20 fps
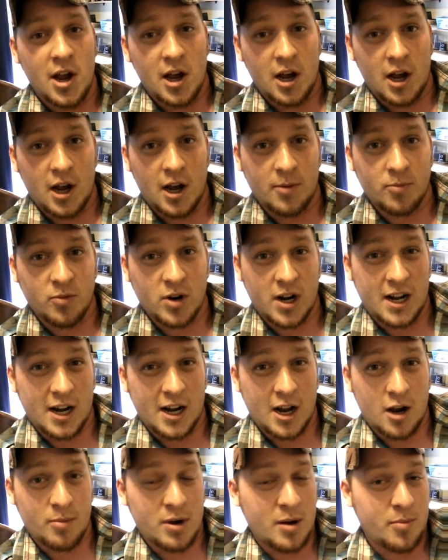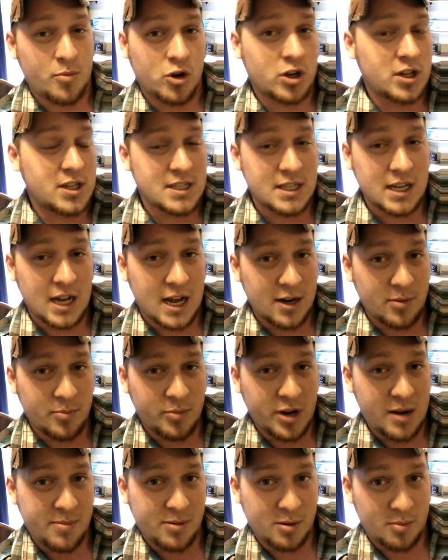Right now my book is not in
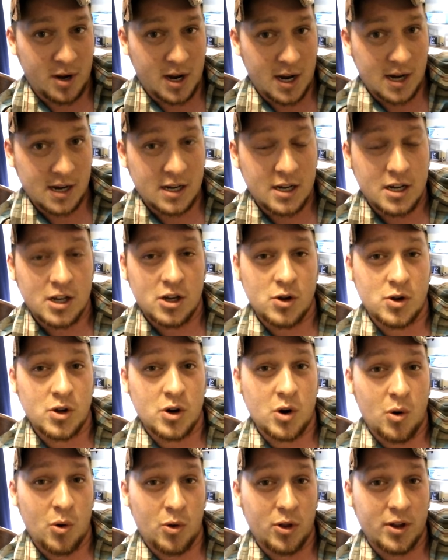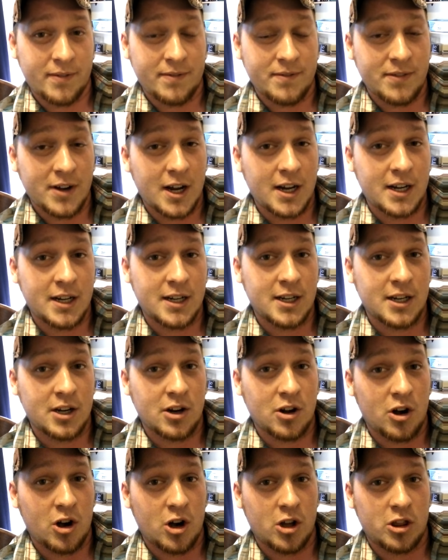paperback. You can only find it
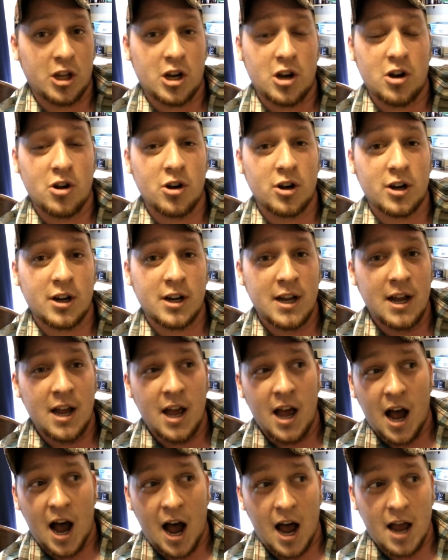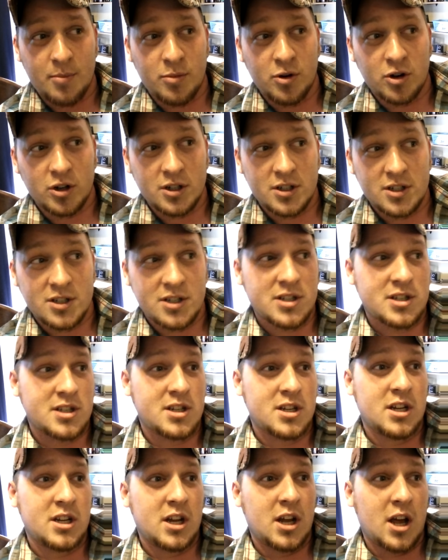on the Nook, iBooks.
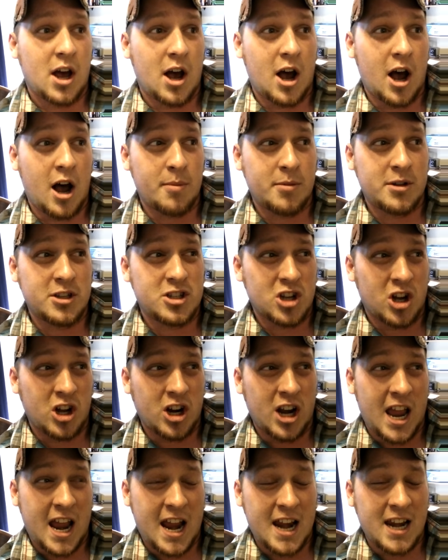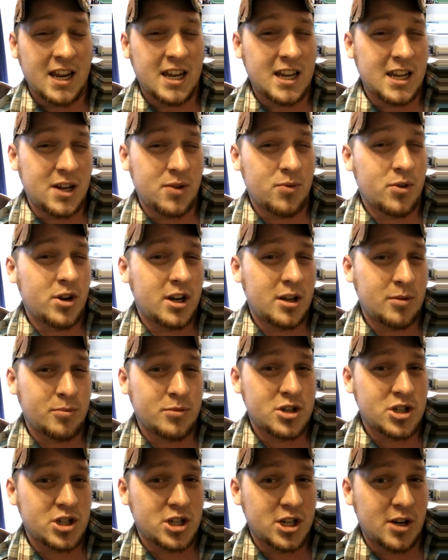It's on any e-reading
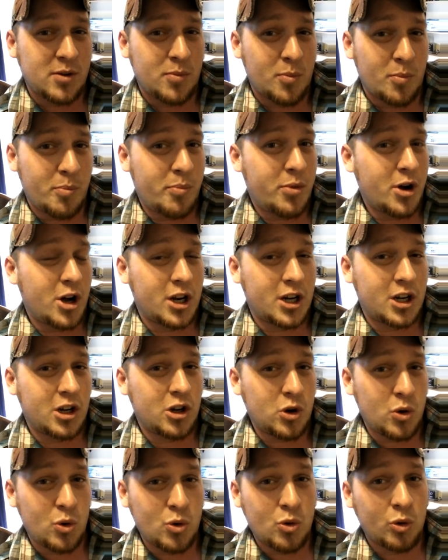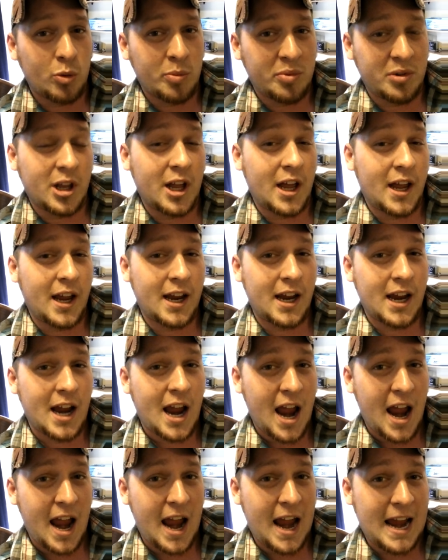machine but Google Play
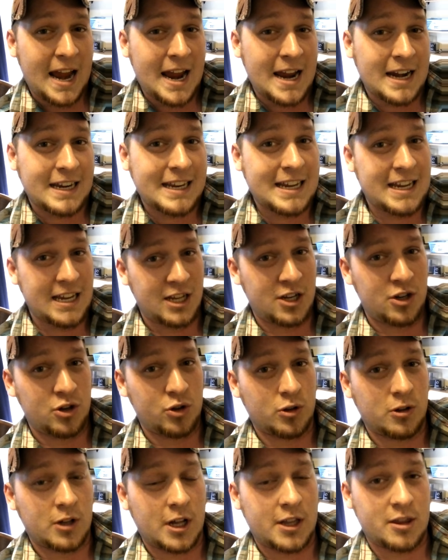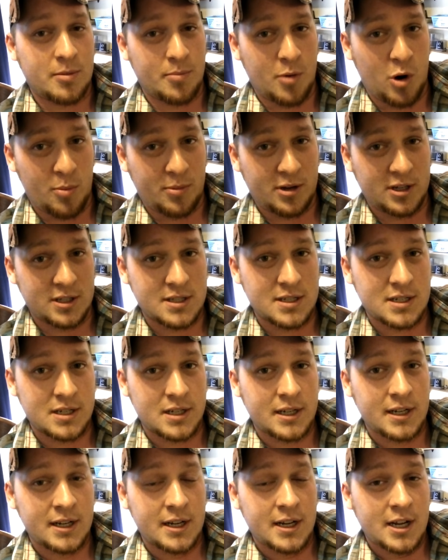and Kindle at the moment.
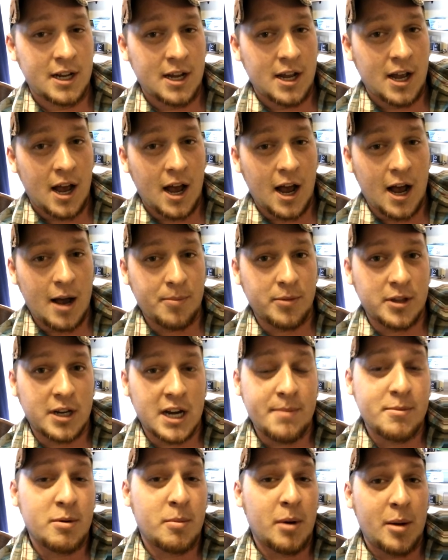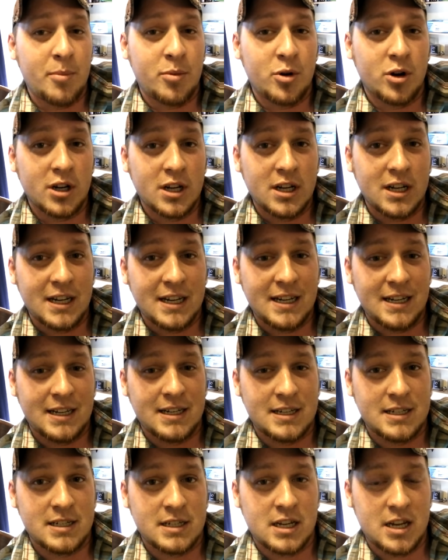The name of my book
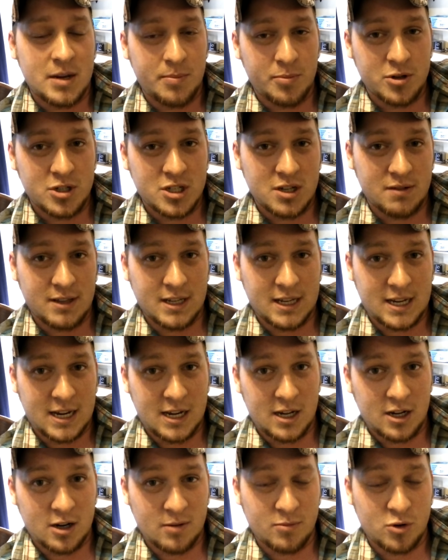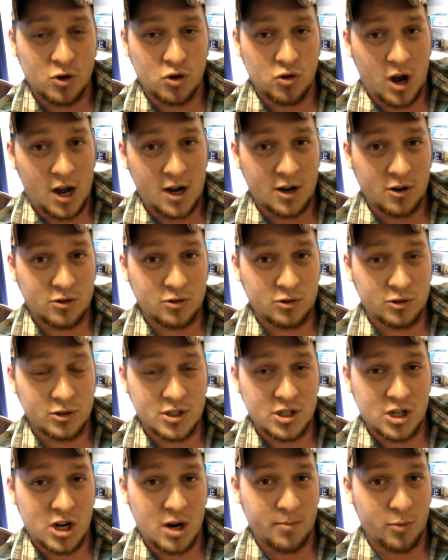is Keepers of the Kingdom
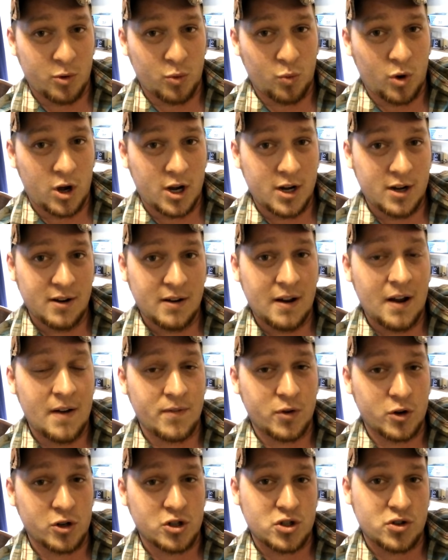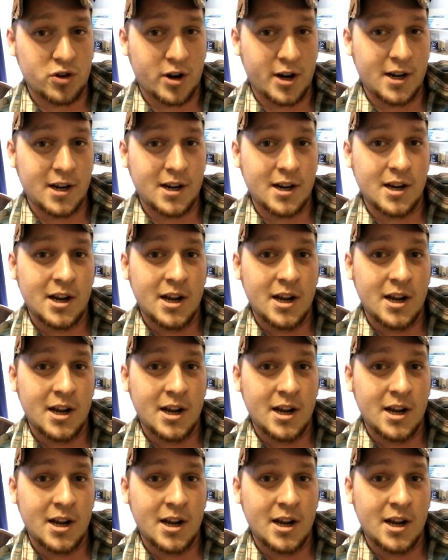Chronicles #1, First Strike.